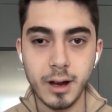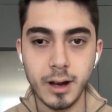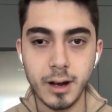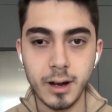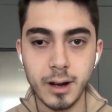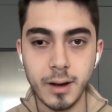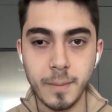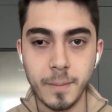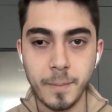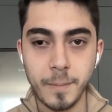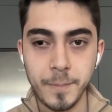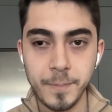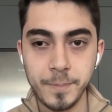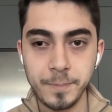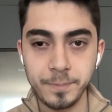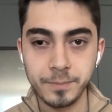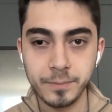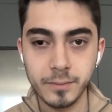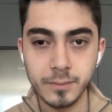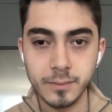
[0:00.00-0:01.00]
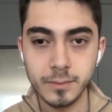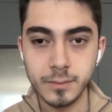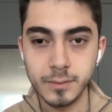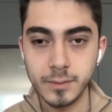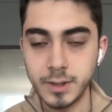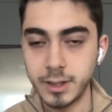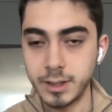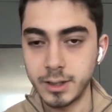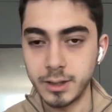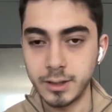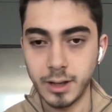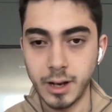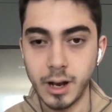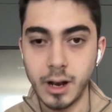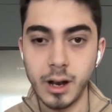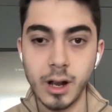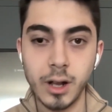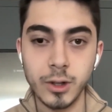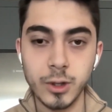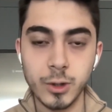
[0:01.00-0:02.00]
Um, this is an
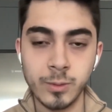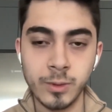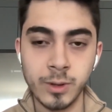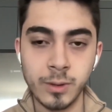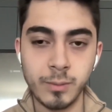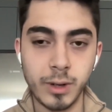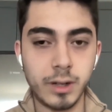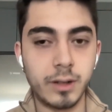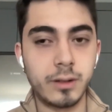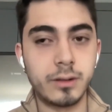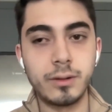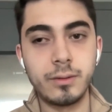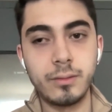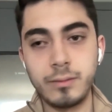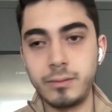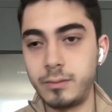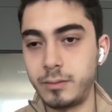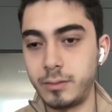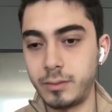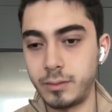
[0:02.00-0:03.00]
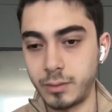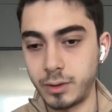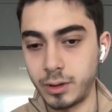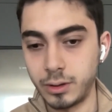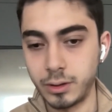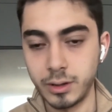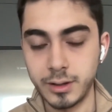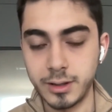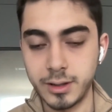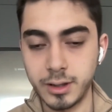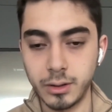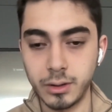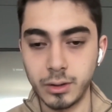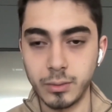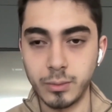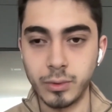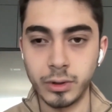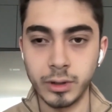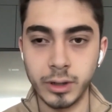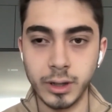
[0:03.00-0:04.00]
announcement, but well, it's on
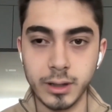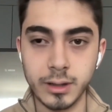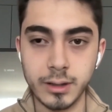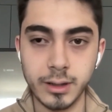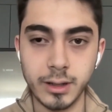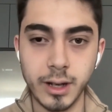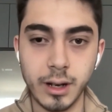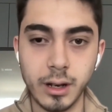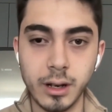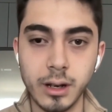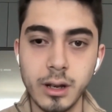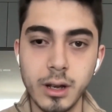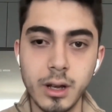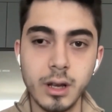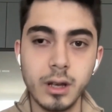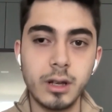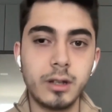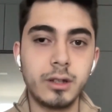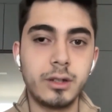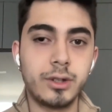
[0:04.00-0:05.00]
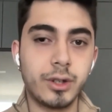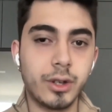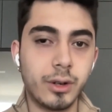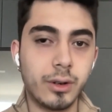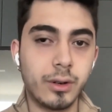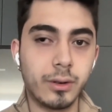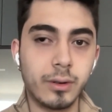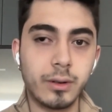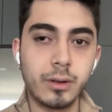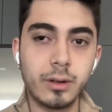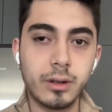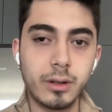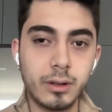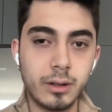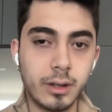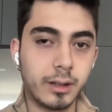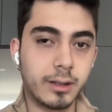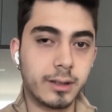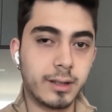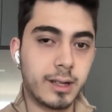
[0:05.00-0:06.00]
the product side. So
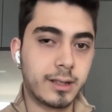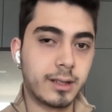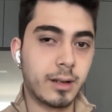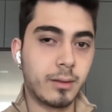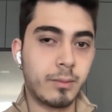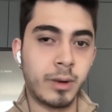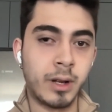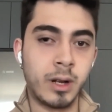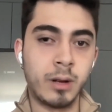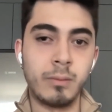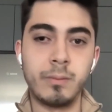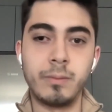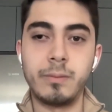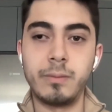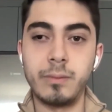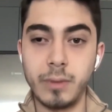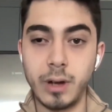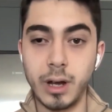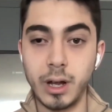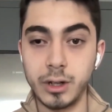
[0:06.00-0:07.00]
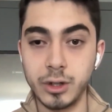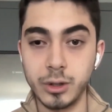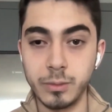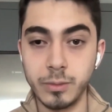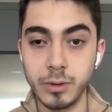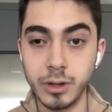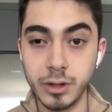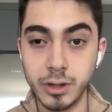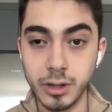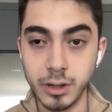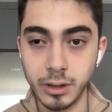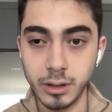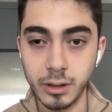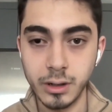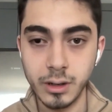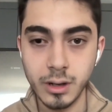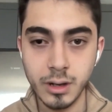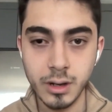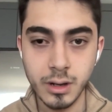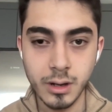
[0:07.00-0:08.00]
link task campaign attribution
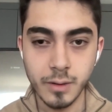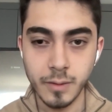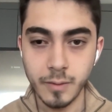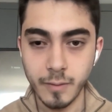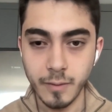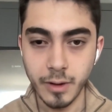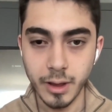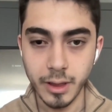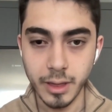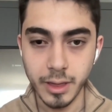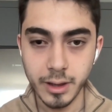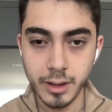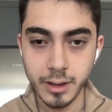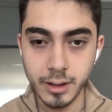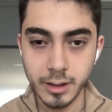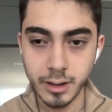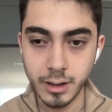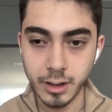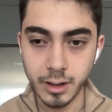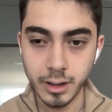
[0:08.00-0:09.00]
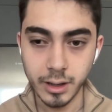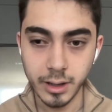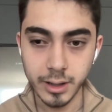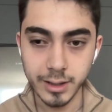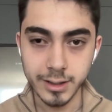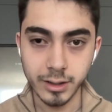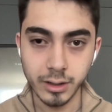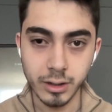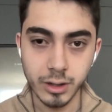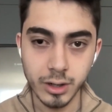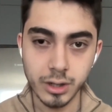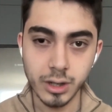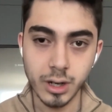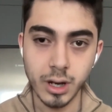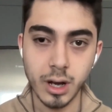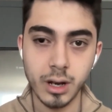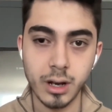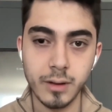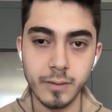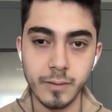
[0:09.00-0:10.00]
with a
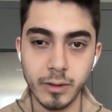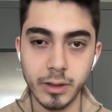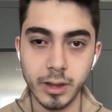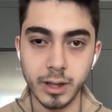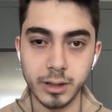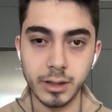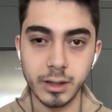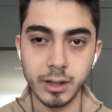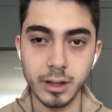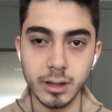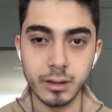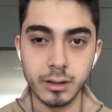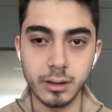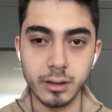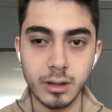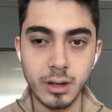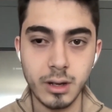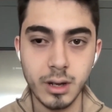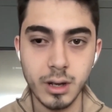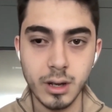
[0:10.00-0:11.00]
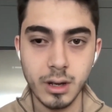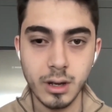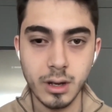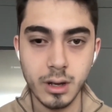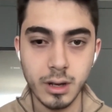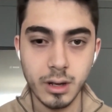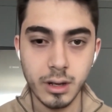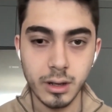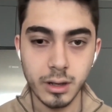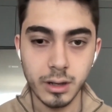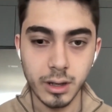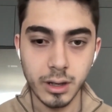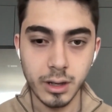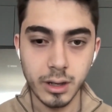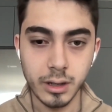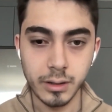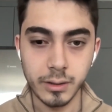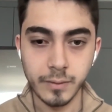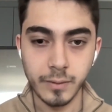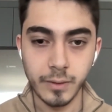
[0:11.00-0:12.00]
screenshot with a title
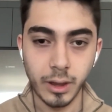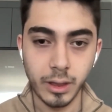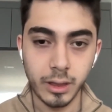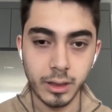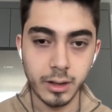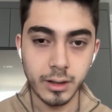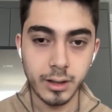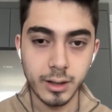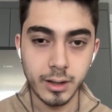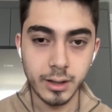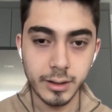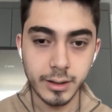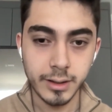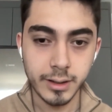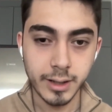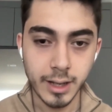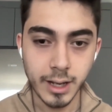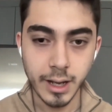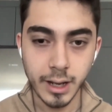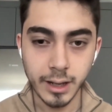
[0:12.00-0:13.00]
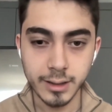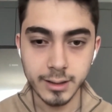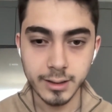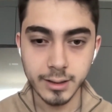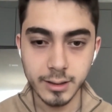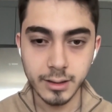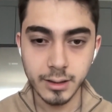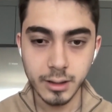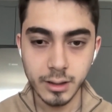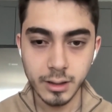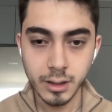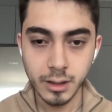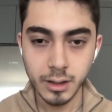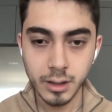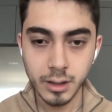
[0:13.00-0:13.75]
and with text.